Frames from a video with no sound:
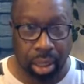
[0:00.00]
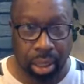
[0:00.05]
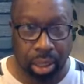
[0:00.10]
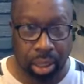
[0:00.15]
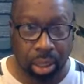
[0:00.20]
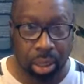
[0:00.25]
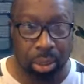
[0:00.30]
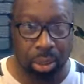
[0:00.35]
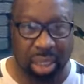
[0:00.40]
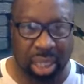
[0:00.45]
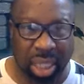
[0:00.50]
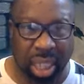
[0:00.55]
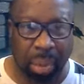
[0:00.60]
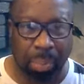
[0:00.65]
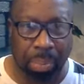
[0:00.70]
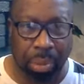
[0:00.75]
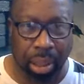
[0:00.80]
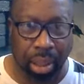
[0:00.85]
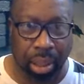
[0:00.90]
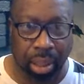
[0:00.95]
to
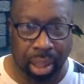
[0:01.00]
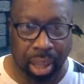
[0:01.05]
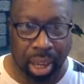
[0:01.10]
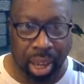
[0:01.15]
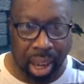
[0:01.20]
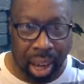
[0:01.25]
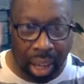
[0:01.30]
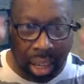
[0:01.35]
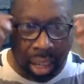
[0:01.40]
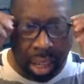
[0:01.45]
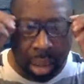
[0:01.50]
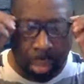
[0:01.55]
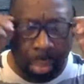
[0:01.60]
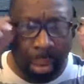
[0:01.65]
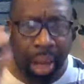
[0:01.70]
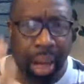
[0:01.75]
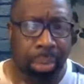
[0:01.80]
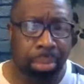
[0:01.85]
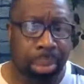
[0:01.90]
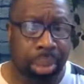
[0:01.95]
something. And, and
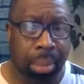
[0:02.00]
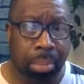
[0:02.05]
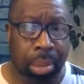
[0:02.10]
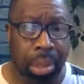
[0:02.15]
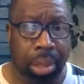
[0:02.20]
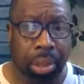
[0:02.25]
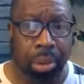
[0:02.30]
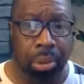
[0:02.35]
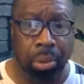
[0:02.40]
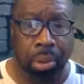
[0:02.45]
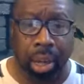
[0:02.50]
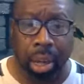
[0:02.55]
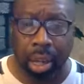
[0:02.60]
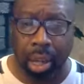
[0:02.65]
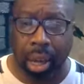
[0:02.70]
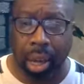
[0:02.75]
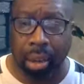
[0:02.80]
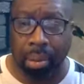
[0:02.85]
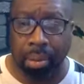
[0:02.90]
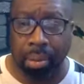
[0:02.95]
perhaps some of you
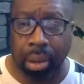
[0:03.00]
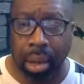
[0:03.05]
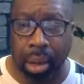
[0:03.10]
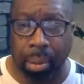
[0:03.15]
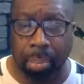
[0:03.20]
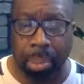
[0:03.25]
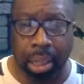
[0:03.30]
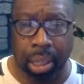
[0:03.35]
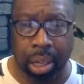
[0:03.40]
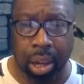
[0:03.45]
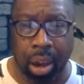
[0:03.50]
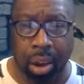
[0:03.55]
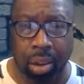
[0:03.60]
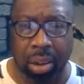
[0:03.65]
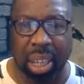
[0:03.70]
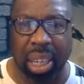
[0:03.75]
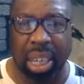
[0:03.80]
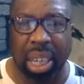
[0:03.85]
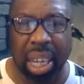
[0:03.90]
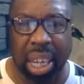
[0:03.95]
have, have been called
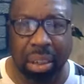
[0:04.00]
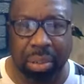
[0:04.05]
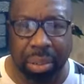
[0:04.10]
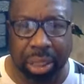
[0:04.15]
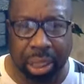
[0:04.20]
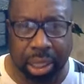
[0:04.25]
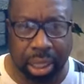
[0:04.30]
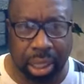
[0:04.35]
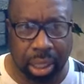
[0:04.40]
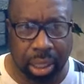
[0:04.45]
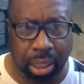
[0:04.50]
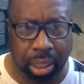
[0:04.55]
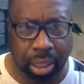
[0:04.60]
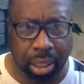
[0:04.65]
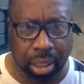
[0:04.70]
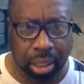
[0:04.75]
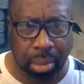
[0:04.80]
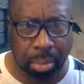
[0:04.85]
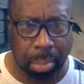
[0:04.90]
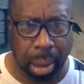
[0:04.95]
an irritant
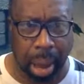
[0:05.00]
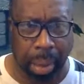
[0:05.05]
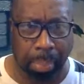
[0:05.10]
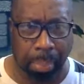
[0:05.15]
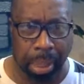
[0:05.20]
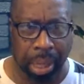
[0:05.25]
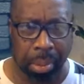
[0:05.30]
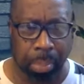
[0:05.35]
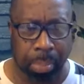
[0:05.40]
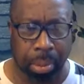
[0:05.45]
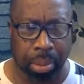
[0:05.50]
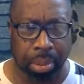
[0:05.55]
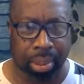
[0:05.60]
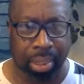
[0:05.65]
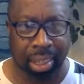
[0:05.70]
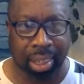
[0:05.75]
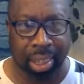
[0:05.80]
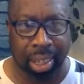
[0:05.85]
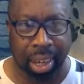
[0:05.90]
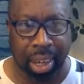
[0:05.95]
by people.
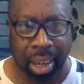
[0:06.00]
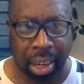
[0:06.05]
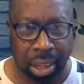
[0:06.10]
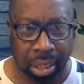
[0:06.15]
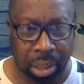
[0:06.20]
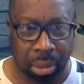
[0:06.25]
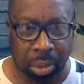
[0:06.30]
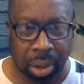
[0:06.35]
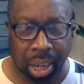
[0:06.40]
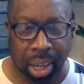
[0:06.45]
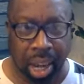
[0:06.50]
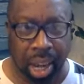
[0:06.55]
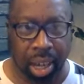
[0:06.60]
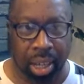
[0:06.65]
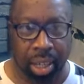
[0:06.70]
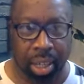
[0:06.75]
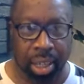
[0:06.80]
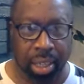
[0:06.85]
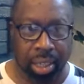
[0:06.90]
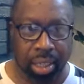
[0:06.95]
And here's what God
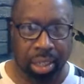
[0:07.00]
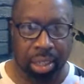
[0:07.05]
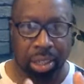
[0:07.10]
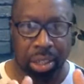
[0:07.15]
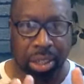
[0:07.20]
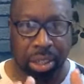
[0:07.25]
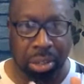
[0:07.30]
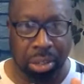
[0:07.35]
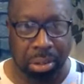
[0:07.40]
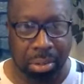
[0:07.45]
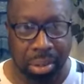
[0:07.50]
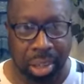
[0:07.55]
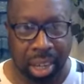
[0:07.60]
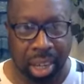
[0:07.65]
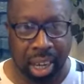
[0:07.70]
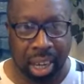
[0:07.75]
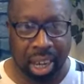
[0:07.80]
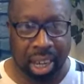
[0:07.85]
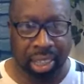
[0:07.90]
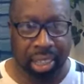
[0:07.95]
does to you.
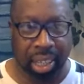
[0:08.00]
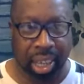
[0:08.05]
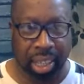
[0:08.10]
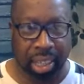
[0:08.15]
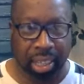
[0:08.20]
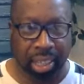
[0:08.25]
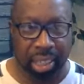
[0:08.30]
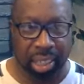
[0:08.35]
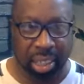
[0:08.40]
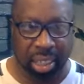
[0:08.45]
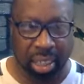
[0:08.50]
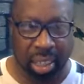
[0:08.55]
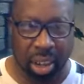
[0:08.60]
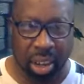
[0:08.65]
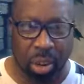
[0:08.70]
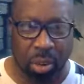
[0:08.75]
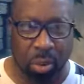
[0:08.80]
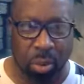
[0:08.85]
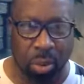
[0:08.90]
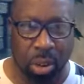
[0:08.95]
He takes this
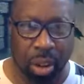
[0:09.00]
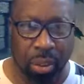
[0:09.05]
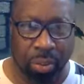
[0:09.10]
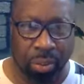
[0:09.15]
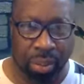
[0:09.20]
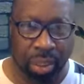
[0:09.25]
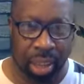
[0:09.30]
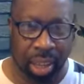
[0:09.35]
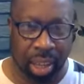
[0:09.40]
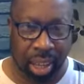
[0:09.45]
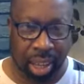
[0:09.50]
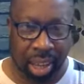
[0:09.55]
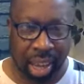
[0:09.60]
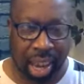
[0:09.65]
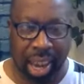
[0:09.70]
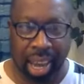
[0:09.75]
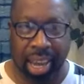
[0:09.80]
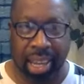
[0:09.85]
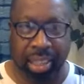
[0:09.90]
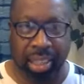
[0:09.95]
rough
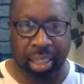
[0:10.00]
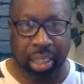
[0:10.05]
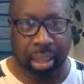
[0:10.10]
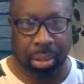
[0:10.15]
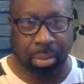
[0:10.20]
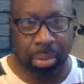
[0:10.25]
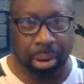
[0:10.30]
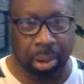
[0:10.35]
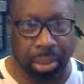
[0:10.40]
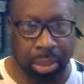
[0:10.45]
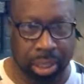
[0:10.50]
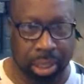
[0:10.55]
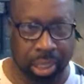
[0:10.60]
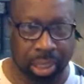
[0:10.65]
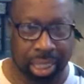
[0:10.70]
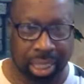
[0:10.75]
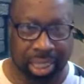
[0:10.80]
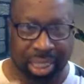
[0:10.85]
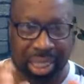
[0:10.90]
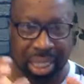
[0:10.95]
edge person,
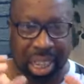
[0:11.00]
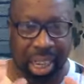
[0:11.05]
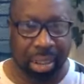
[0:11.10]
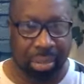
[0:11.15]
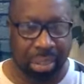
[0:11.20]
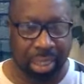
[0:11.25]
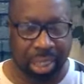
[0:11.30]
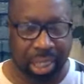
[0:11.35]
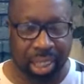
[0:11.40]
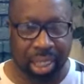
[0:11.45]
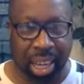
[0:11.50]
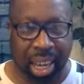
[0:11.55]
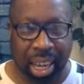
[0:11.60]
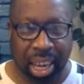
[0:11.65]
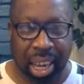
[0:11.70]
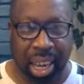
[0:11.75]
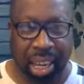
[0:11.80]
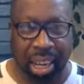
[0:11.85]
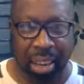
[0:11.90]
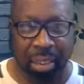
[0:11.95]
this irritant,
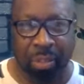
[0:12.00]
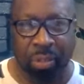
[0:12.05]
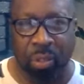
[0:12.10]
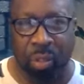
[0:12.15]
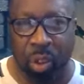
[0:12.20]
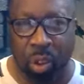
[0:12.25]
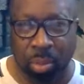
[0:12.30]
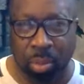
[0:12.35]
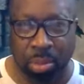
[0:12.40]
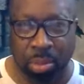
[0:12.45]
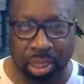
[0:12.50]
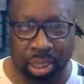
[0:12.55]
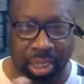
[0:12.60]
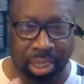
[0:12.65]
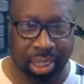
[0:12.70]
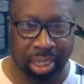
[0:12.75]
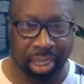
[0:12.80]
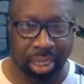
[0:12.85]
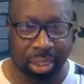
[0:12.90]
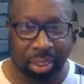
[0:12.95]
and he
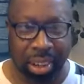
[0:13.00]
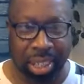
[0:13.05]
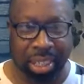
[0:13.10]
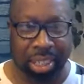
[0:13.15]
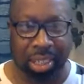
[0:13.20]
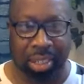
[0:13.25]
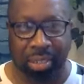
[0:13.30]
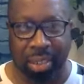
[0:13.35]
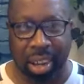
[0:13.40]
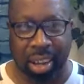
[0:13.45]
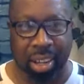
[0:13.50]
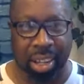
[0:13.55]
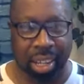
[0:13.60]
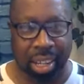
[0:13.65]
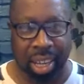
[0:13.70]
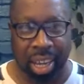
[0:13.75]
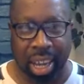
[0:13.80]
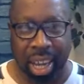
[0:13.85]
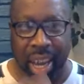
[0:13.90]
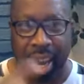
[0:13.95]
forms grace around it.
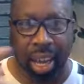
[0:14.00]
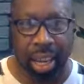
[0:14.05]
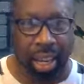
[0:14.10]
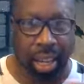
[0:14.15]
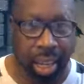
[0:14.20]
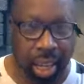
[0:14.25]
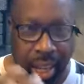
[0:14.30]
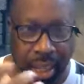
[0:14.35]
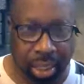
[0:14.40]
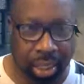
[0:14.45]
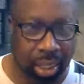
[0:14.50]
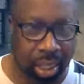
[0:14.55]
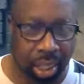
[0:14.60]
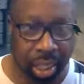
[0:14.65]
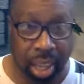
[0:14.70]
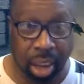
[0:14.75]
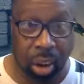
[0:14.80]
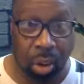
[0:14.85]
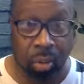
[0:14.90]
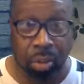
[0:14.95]
And he
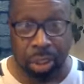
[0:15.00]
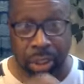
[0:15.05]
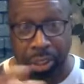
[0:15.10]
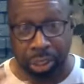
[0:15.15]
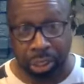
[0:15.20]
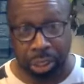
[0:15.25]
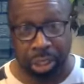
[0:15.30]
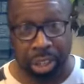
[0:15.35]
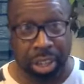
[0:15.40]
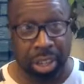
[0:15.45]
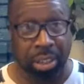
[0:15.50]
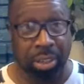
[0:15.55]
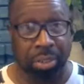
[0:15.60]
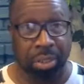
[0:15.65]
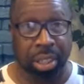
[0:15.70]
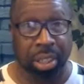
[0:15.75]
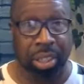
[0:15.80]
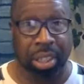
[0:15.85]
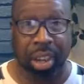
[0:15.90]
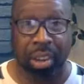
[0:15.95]
constantly, over your journey, you've
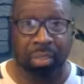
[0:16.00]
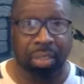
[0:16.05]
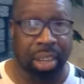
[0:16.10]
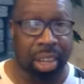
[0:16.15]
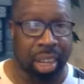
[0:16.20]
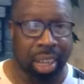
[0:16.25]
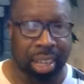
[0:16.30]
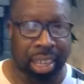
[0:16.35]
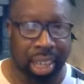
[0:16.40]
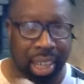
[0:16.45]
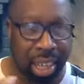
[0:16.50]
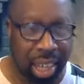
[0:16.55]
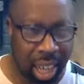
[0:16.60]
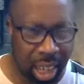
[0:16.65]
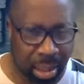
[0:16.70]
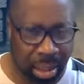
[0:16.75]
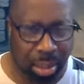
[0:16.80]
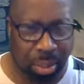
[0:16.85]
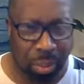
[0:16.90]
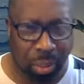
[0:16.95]
discovered that he
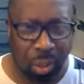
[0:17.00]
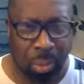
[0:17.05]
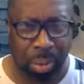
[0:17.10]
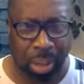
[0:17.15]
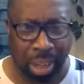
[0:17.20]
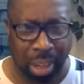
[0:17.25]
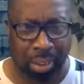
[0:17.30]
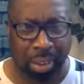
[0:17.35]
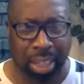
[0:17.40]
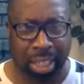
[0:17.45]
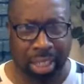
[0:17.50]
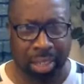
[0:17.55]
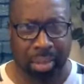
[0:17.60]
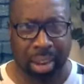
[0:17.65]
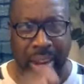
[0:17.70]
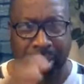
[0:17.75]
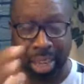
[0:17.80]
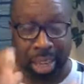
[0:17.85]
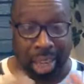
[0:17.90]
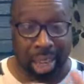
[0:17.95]
keeps forming grace
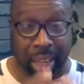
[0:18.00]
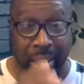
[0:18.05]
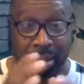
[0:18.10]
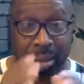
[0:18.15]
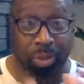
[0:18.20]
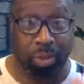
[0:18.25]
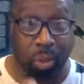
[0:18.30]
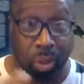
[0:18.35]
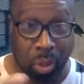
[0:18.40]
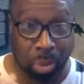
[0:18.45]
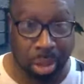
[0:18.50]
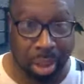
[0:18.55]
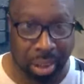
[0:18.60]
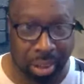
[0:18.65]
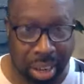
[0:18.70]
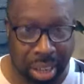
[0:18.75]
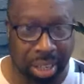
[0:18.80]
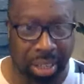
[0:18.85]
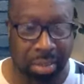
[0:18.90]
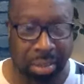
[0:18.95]
around. He keeps forming
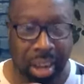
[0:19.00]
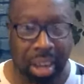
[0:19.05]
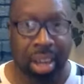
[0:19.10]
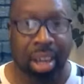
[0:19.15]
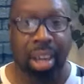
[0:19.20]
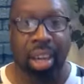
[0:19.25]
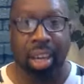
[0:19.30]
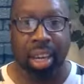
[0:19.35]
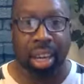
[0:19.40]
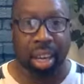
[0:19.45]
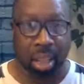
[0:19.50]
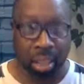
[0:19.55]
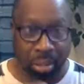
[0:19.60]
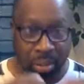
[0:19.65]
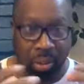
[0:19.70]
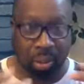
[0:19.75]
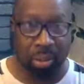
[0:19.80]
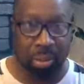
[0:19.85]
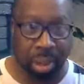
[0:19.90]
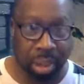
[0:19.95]
grace around. He keeps
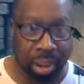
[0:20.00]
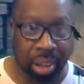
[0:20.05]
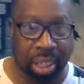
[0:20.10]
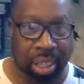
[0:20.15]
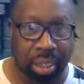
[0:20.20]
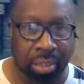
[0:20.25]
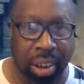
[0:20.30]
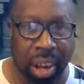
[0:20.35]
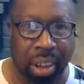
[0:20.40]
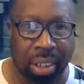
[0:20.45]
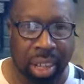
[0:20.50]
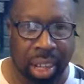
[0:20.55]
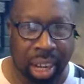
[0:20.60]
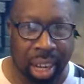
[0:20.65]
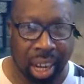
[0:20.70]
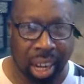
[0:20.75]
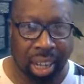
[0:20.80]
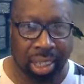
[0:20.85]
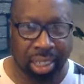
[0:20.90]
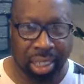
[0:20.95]
forming grace around
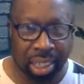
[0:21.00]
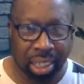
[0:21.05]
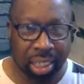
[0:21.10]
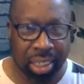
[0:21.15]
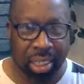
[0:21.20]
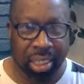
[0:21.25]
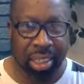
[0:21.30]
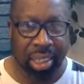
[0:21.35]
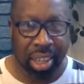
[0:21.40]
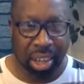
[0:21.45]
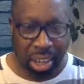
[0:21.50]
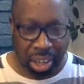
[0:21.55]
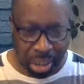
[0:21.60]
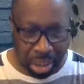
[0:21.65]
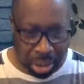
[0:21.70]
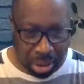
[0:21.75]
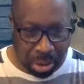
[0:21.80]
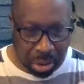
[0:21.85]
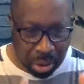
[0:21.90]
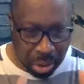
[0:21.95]
until
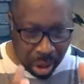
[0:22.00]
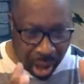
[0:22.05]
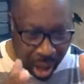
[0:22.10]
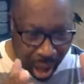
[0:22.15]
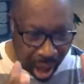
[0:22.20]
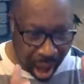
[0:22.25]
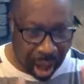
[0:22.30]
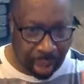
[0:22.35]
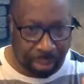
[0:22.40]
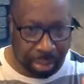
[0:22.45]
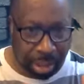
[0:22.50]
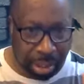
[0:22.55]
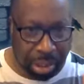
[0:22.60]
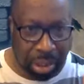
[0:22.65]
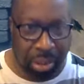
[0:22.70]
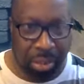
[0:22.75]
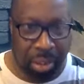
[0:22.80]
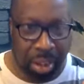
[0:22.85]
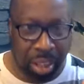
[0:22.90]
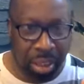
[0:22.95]
you, after
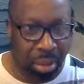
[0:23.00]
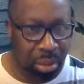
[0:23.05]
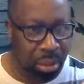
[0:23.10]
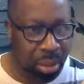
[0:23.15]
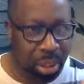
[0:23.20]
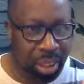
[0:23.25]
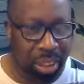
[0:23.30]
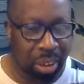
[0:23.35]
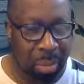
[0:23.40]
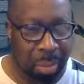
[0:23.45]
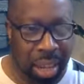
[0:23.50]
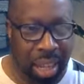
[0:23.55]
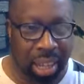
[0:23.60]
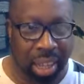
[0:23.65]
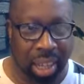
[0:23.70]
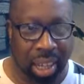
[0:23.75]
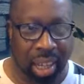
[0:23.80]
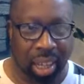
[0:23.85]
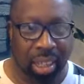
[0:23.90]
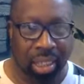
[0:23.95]
going through so many
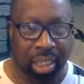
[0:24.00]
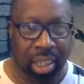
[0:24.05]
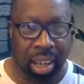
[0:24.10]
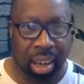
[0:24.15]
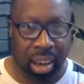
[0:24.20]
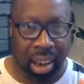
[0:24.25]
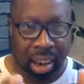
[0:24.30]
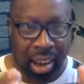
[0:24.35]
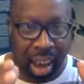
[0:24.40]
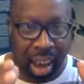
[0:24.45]
things and